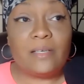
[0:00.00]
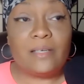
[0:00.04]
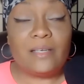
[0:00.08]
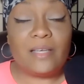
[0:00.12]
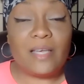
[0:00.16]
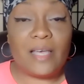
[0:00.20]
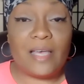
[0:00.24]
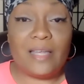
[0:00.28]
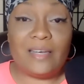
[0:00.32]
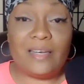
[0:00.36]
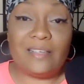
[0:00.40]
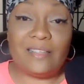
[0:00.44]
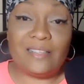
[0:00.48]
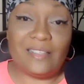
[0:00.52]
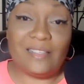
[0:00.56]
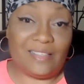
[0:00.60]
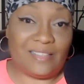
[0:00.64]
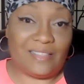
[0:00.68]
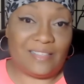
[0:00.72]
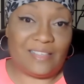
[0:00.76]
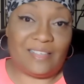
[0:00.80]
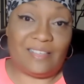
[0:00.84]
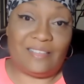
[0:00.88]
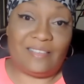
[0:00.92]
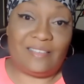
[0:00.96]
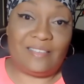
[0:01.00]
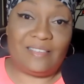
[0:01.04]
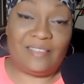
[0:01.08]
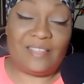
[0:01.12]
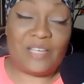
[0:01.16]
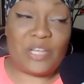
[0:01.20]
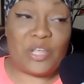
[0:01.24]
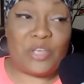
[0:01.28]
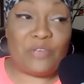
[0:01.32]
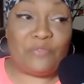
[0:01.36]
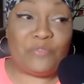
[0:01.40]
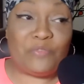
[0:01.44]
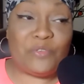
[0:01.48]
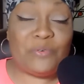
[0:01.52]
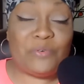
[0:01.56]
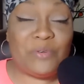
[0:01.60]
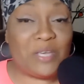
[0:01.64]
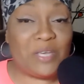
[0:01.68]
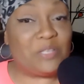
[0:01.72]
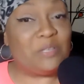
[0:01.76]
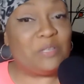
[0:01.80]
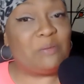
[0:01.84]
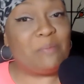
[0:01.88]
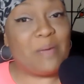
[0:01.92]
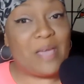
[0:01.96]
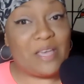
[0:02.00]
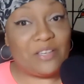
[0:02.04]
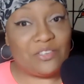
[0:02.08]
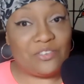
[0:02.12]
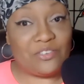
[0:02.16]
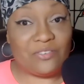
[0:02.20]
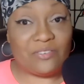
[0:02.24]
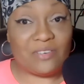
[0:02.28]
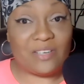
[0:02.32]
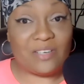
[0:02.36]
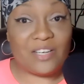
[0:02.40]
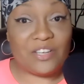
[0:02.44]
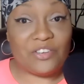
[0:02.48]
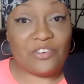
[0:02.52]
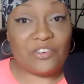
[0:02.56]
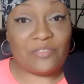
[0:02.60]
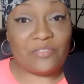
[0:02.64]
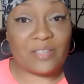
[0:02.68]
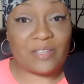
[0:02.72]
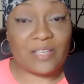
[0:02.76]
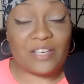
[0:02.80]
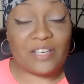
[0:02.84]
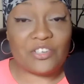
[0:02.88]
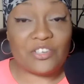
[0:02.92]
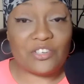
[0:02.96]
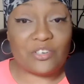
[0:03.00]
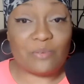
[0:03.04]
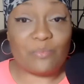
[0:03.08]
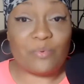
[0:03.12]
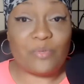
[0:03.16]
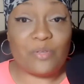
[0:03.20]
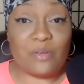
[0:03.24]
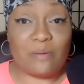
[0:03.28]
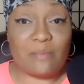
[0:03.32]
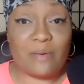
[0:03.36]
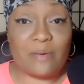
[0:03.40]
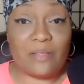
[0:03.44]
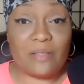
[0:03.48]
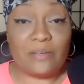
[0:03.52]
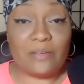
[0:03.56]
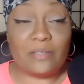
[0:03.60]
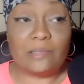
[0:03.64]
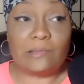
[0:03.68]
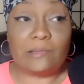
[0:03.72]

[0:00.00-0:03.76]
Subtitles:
And listen, if you get to mastery in your relationship with your mother,